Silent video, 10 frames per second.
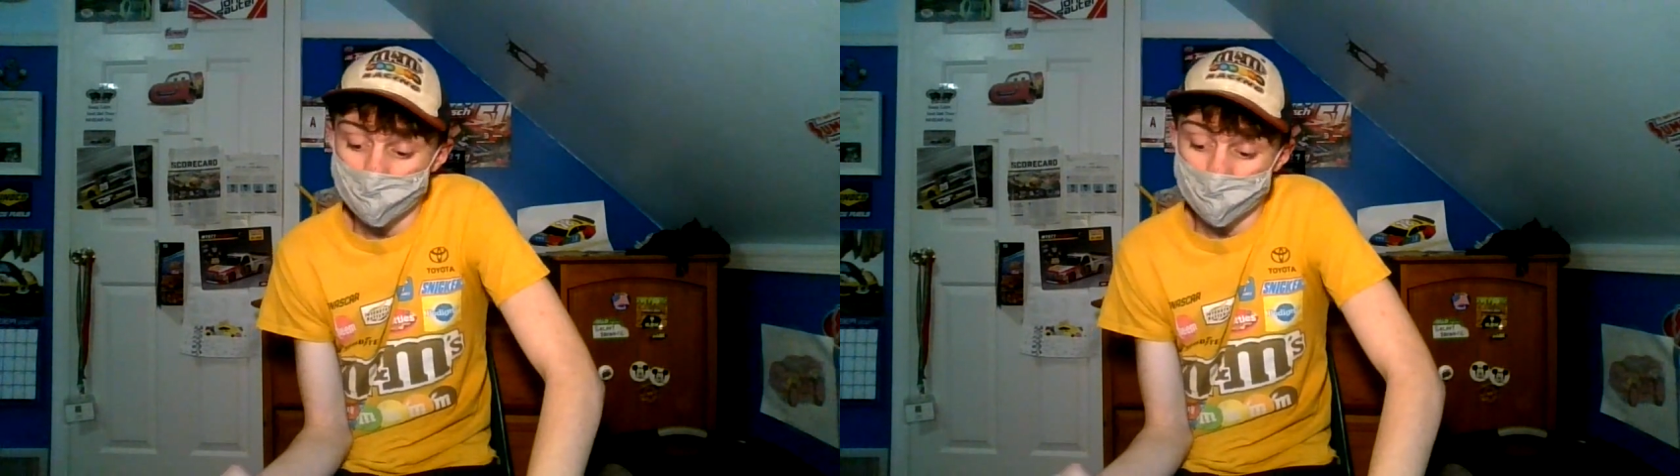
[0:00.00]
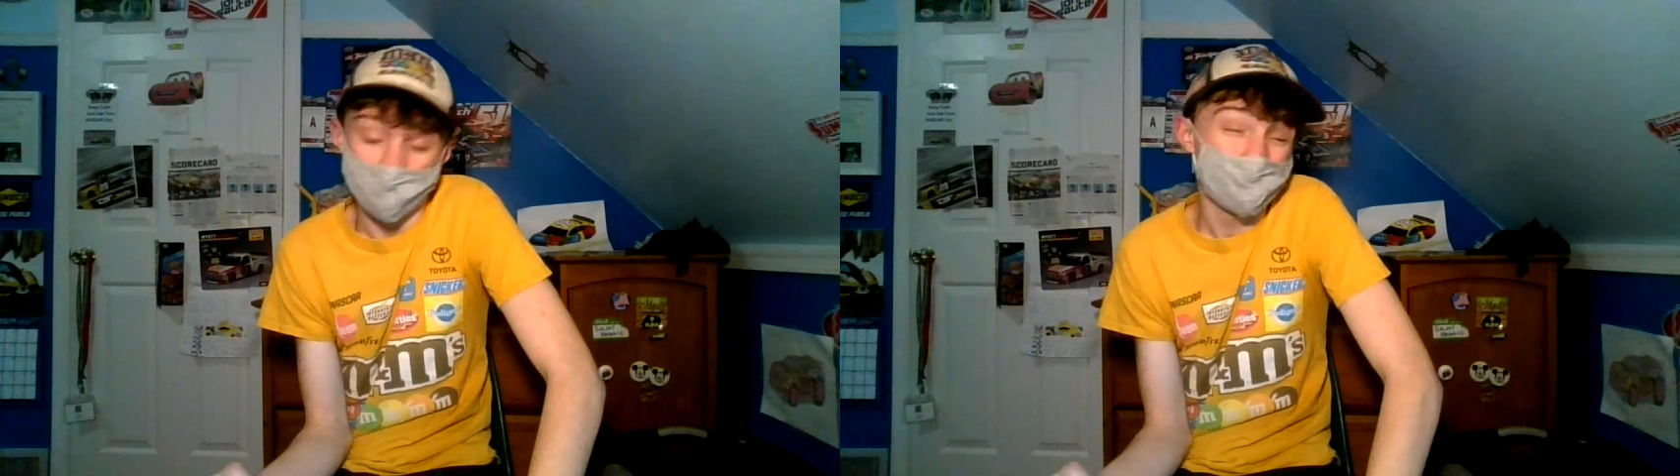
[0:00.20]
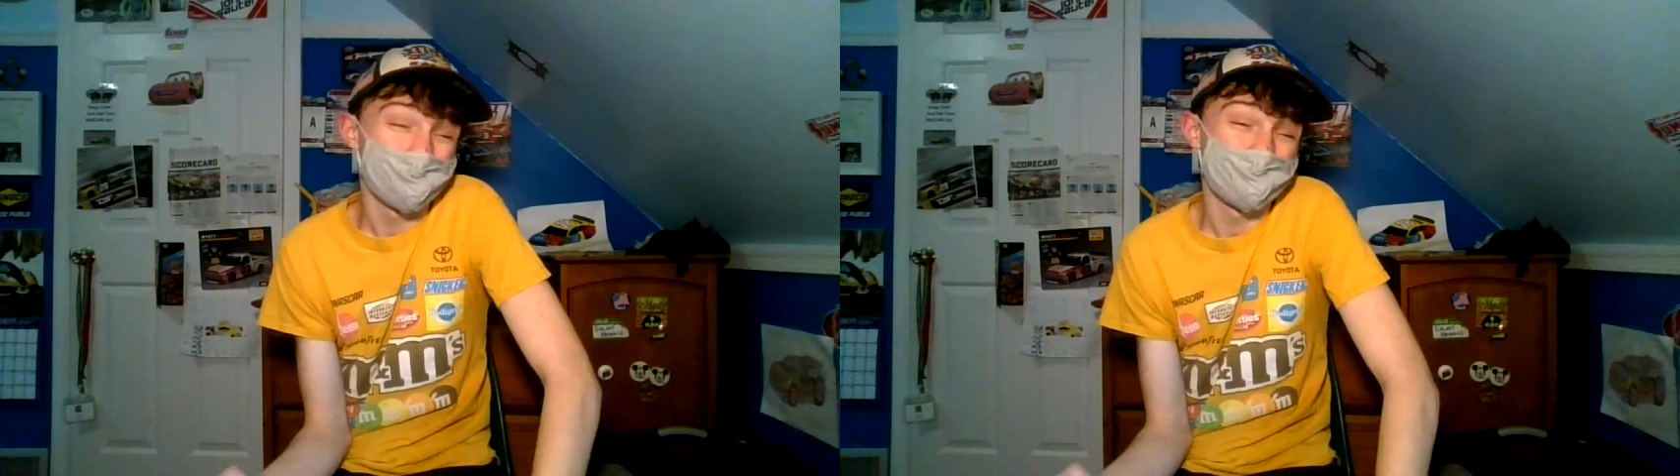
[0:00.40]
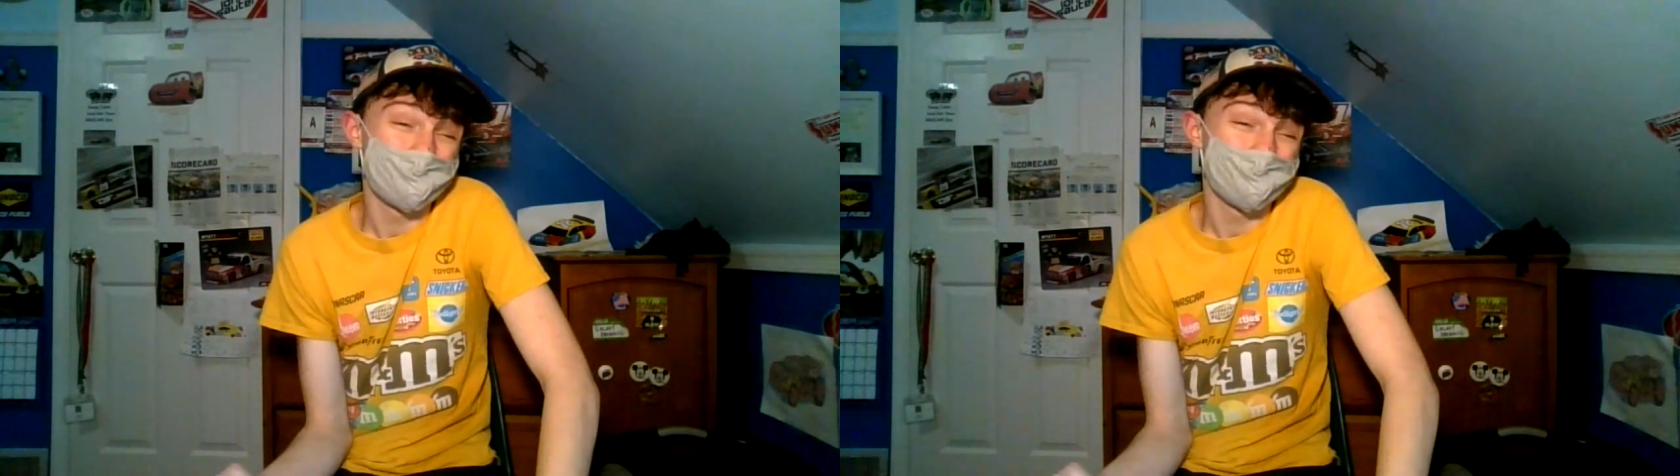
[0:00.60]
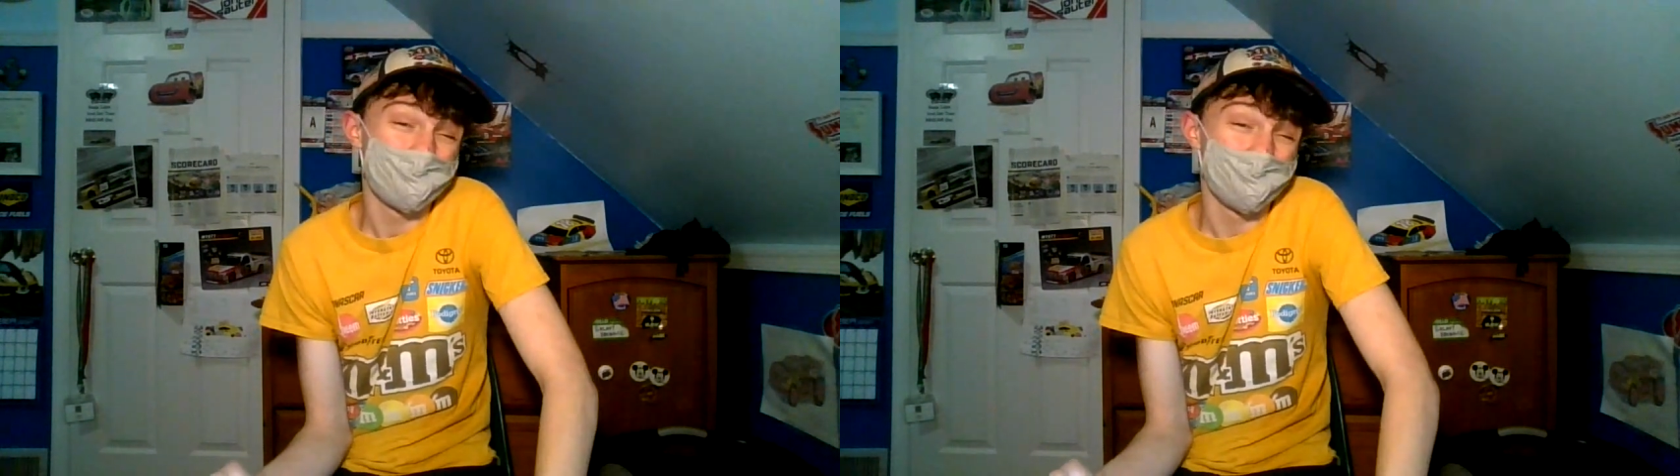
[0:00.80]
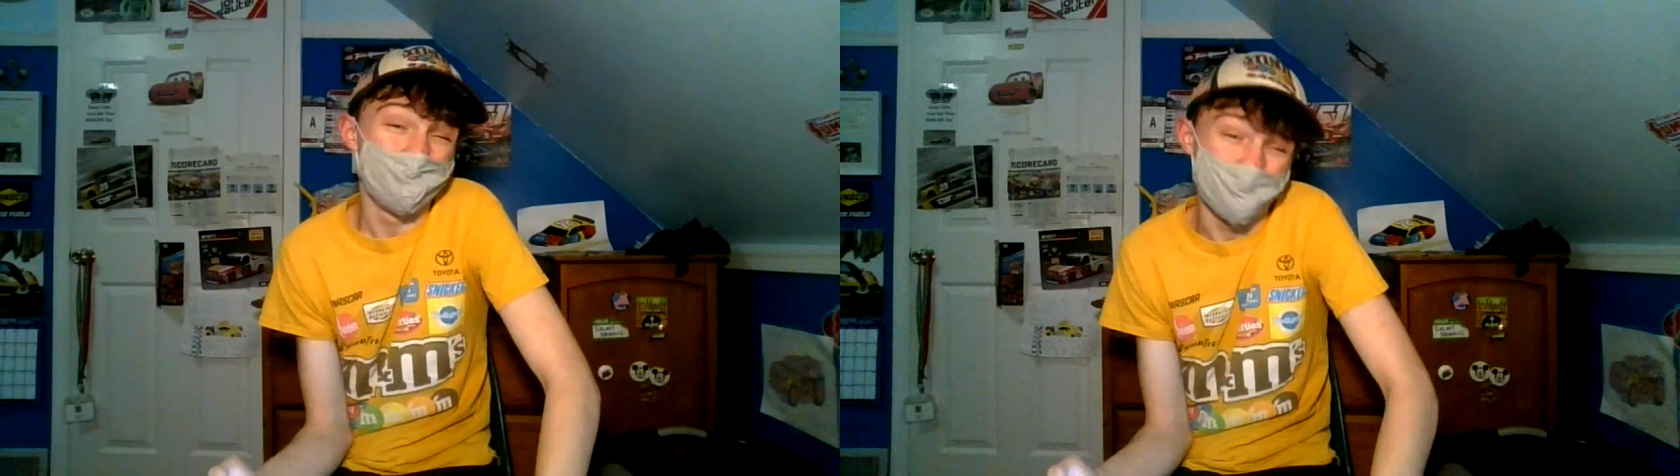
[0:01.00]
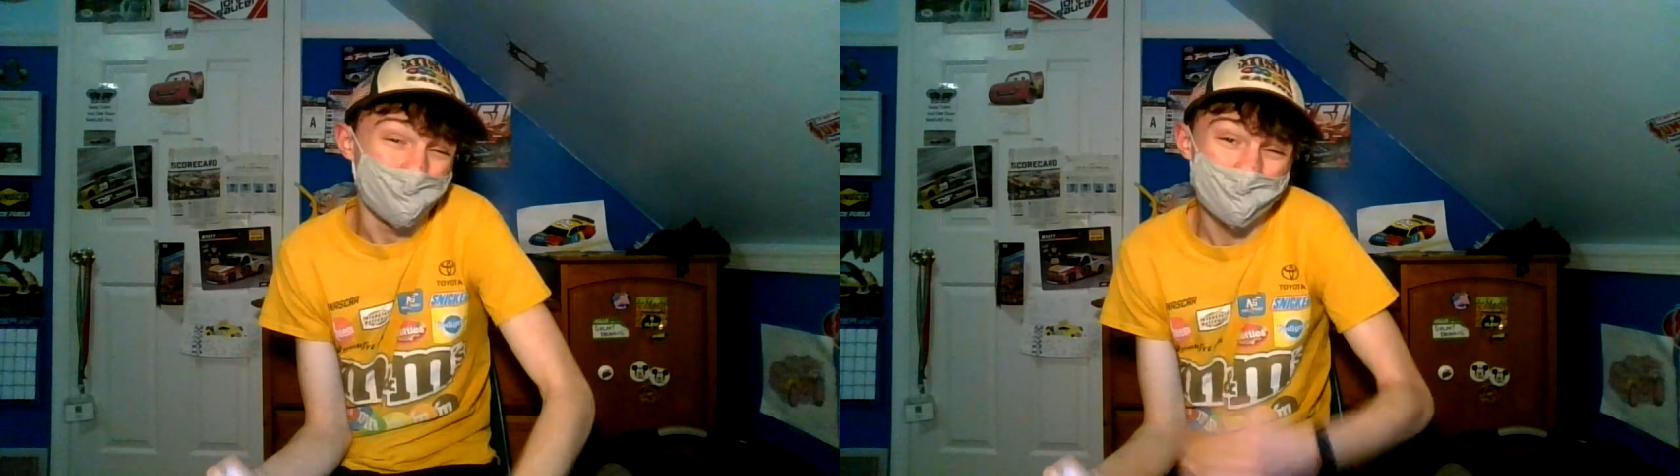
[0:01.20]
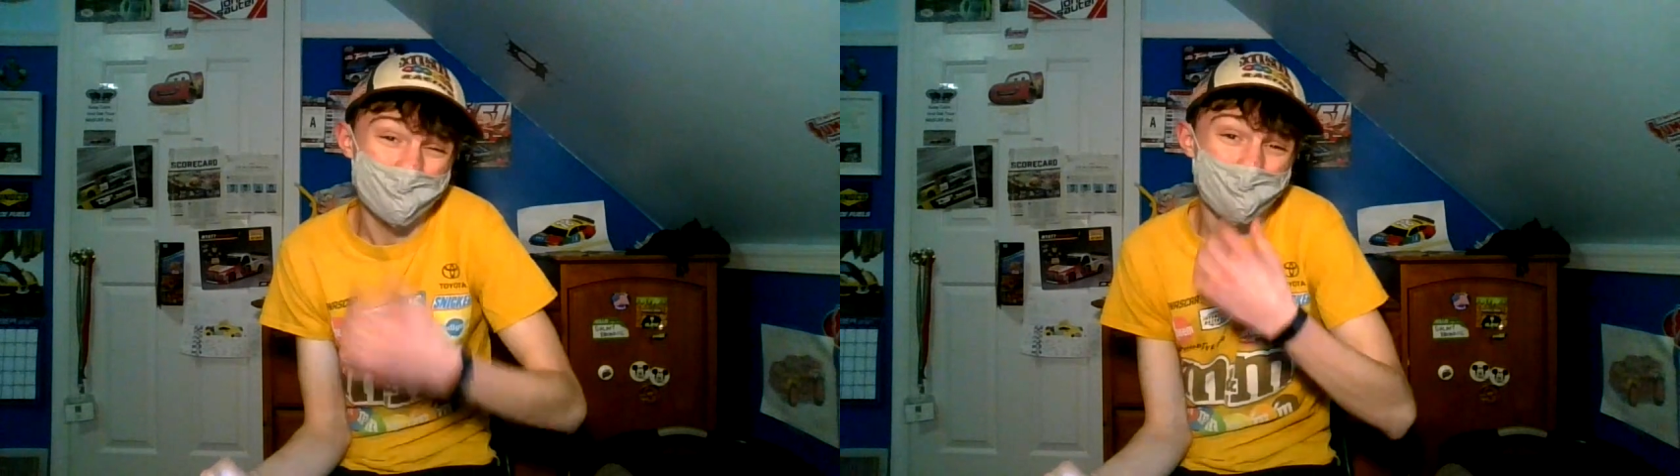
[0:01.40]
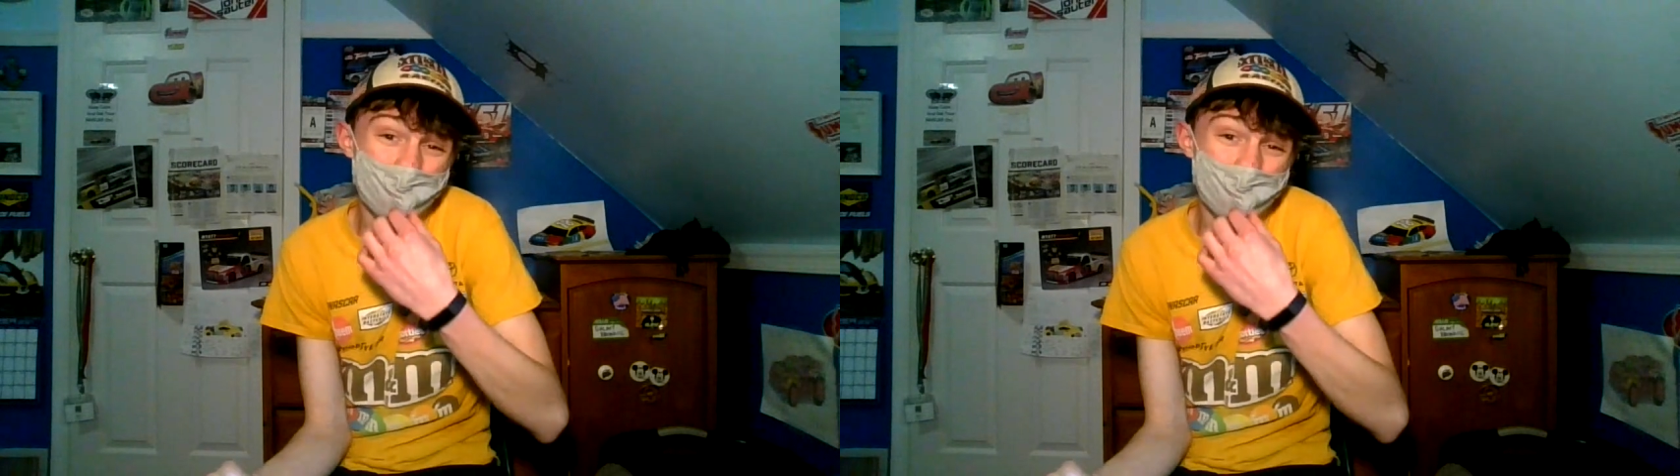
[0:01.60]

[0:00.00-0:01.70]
But realistically, I don't see